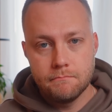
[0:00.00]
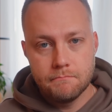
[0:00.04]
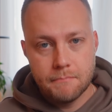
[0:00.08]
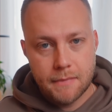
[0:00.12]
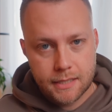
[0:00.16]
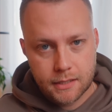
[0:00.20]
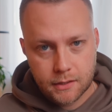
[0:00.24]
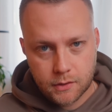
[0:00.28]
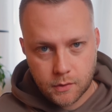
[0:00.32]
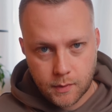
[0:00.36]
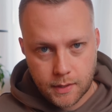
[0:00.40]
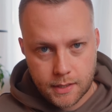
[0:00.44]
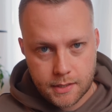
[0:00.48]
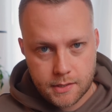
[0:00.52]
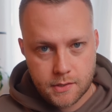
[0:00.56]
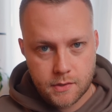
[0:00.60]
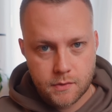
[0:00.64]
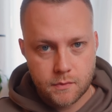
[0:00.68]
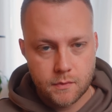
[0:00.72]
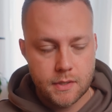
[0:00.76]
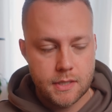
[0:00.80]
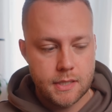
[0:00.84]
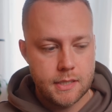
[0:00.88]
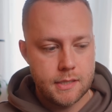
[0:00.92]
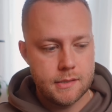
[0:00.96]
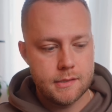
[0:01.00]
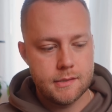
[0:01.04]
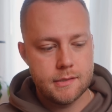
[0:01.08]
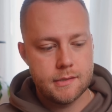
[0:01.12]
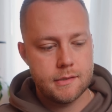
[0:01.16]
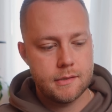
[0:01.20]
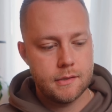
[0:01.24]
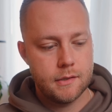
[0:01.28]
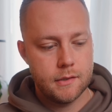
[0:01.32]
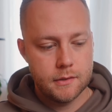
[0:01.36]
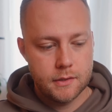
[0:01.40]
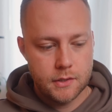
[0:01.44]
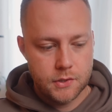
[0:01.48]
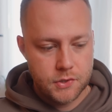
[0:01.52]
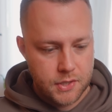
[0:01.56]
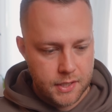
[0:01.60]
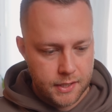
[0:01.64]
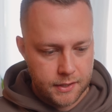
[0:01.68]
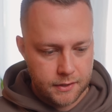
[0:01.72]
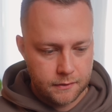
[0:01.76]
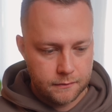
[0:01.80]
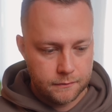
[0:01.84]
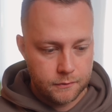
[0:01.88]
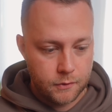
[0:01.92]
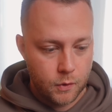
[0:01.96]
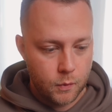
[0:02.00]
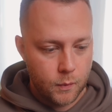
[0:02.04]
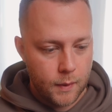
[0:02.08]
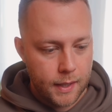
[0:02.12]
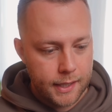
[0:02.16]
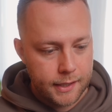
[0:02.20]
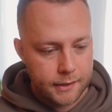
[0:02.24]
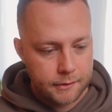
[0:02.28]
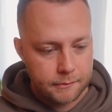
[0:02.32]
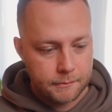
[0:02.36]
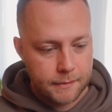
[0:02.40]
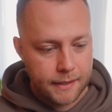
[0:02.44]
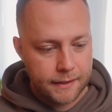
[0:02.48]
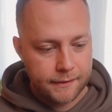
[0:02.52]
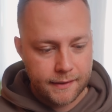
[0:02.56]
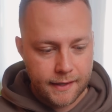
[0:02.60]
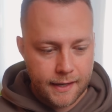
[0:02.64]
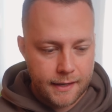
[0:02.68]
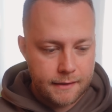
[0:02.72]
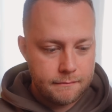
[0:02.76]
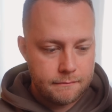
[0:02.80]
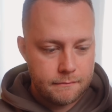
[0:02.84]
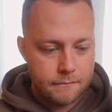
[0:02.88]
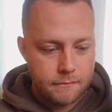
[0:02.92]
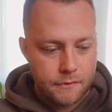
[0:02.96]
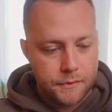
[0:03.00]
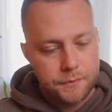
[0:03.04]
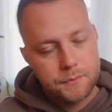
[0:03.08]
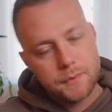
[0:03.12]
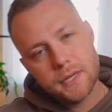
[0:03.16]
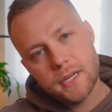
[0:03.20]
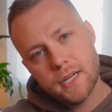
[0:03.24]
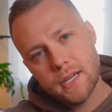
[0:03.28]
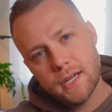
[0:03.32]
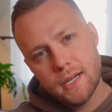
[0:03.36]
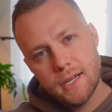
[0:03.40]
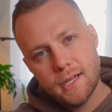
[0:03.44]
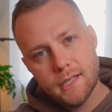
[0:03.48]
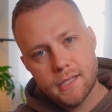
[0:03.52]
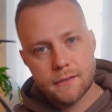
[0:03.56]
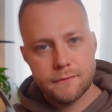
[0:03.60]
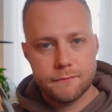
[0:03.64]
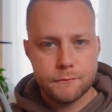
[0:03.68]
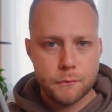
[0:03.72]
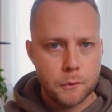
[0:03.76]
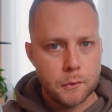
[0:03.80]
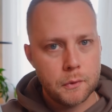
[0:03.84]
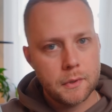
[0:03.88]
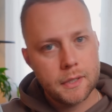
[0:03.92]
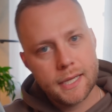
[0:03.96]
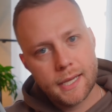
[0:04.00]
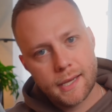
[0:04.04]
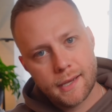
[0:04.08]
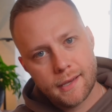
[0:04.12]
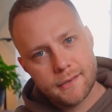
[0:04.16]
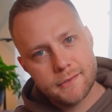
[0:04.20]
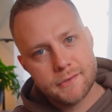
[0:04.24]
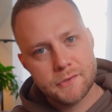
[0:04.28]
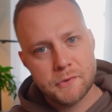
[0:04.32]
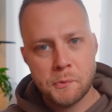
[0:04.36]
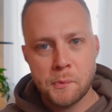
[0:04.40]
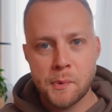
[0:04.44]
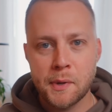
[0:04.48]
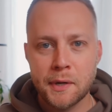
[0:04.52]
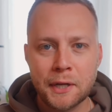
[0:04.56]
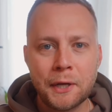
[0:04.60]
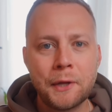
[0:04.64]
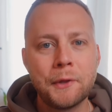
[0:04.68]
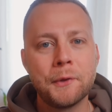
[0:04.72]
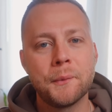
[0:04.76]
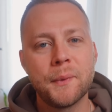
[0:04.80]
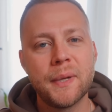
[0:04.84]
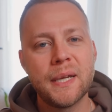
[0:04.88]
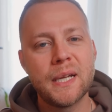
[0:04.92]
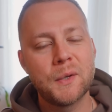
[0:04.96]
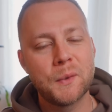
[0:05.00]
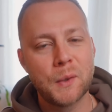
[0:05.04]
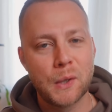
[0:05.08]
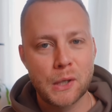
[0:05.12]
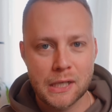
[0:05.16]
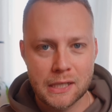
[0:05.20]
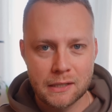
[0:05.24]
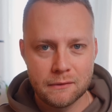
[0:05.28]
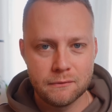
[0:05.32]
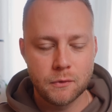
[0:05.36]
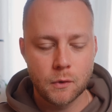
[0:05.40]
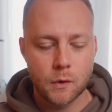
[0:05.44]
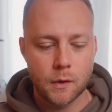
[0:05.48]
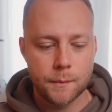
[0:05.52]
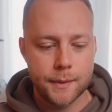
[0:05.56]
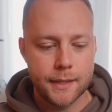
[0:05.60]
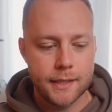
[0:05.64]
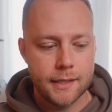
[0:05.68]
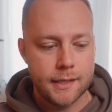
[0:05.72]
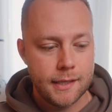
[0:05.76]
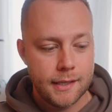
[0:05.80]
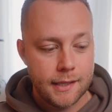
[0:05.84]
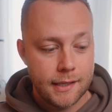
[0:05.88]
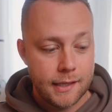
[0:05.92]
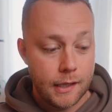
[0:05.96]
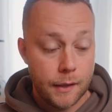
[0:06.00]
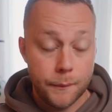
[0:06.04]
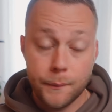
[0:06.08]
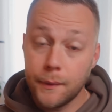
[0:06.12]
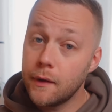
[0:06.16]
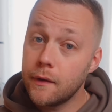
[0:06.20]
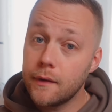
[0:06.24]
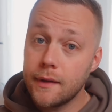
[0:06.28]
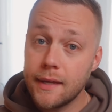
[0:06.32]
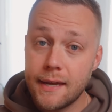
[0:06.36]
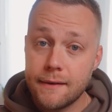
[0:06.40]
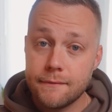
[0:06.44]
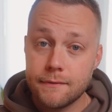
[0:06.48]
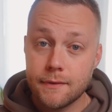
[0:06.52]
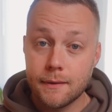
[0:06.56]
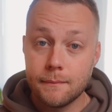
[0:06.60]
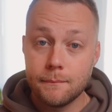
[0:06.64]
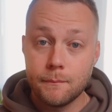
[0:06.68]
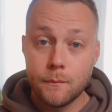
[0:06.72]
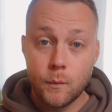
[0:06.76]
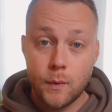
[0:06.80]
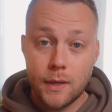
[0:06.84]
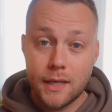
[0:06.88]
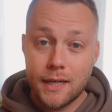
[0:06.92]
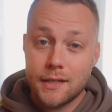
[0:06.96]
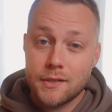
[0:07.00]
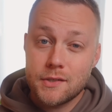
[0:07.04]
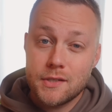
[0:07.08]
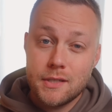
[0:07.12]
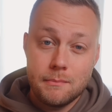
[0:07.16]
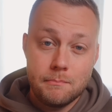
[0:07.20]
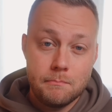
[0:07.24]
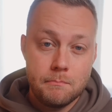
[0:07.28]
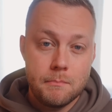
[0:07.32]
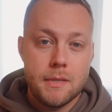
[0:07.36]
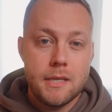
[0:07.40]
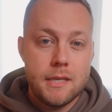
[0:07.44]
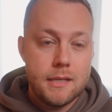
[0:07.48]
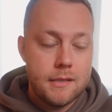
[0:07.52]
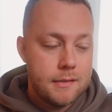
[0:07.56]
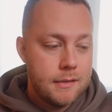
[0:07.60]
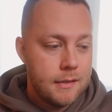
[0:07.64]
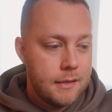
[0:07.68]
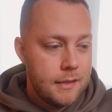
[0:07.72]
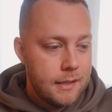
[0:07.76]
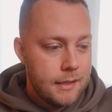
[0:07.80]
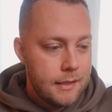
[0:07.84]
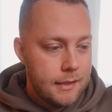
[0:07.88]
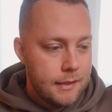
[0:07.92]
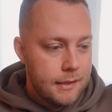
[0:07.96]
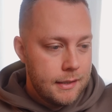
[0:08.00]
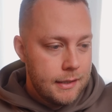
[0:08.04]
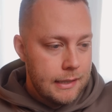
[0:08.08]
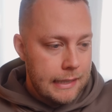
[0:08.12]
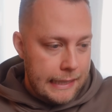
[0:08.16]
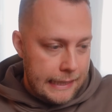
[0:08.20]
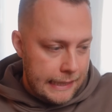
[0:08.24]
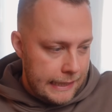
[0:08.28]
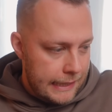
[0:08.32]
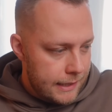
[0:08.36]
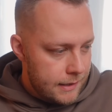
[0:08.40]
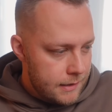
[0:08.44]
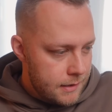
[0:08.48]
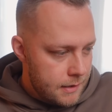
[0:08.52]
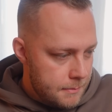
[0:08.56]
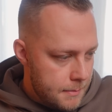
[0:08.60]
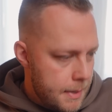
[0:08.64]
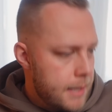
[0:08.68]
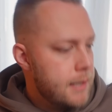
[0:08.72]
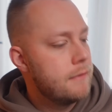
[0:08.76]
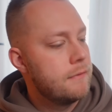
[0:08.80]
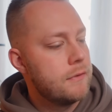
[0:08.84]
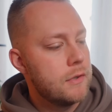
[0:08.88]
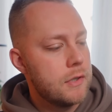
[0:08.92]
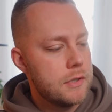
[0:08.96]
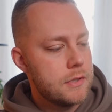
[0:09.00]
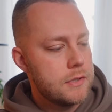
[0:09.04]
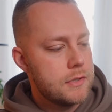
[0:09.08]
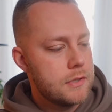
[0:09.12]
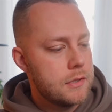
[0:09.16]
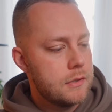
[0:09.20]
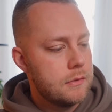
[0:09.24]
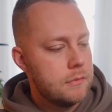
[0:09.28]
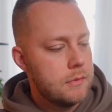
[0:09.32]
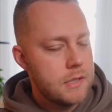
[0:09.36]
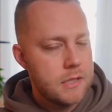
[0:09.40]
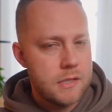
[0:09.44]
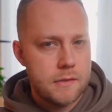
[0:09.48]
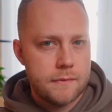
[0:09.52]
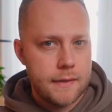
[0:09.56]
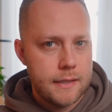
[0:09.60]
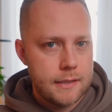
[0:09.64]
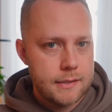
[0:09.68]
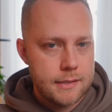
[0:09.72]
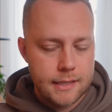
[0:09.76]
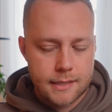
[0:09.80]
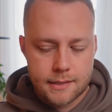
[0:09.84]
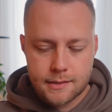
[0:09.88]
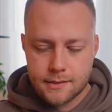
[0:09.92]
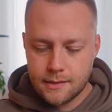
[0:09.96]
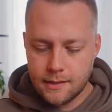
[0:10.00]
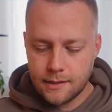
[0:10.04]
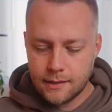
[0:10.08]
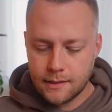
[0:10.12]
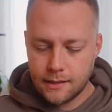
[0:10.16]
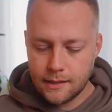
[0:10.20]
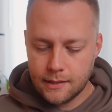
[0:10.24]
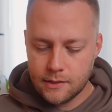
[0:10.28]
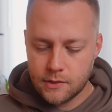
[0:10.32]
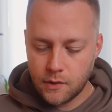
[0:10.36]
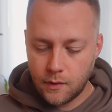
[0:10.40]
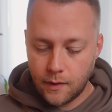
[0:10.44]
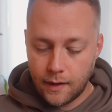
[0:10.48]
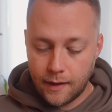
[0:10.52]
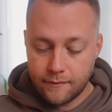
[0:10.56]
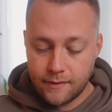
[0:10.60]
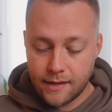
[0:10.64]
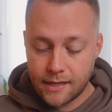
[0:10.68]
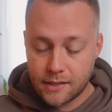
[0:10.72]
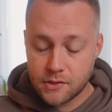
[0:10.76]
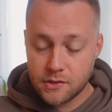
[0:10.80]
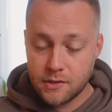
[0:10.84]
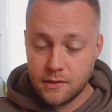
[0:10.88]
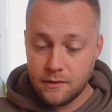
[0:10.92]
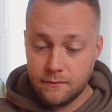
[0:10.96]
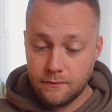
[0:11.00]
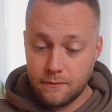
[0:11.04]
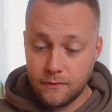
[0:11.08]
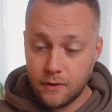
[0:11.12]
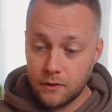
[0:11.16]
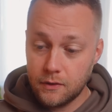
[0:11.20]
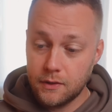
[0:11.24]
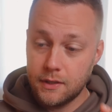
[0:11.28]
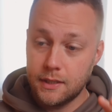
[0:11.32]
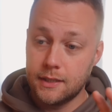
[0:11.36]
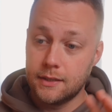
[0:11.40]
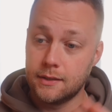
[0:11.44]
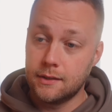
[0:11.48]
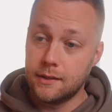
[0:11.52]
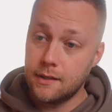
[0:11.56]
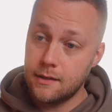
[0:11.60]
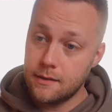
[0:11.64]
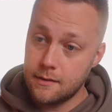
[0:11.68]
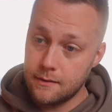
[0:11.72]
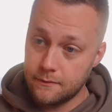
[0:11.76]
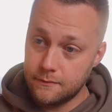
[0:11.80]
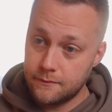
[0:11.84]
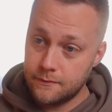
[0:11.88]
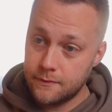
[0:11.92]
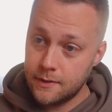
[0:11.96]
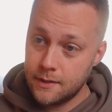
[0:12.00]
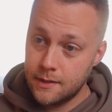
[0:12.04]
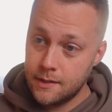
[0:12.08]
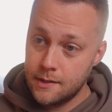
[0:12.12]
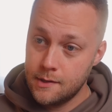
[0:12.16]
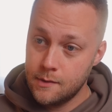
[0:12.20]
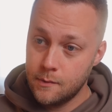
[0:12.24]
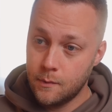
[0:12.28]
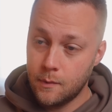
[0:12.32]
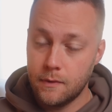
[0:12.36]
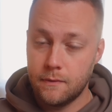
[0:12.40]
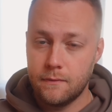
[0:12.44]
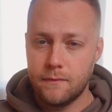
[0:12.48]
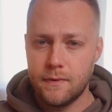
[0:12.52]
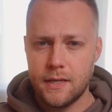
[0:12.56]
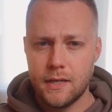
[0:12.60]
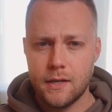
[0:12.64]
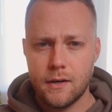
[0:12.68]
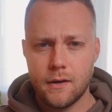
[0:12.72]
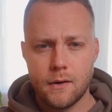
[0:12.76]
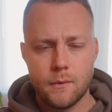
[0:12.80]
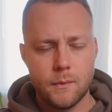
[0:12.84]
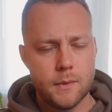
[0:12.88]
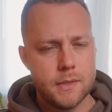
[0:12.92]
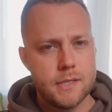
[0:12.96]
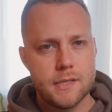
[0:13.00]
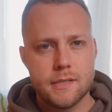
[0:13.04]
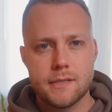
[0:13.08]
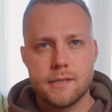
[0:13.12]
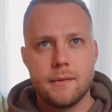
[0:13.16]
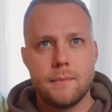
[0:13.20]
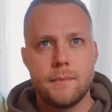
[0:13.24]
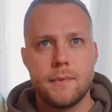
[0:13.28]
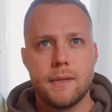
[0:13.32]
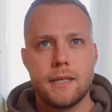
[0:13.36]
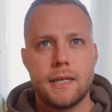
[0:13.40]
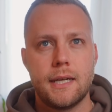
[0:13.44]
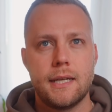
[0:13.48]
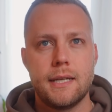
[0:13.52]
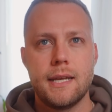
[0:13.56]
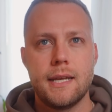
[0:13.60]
Meta Quest threes on the channel for a while. I've got three to four guys, depending on the week, working for me, and we all have them. We can actually meet in the metaverse, which is fantastic. And so I've actually fallen in love with V R, which is something I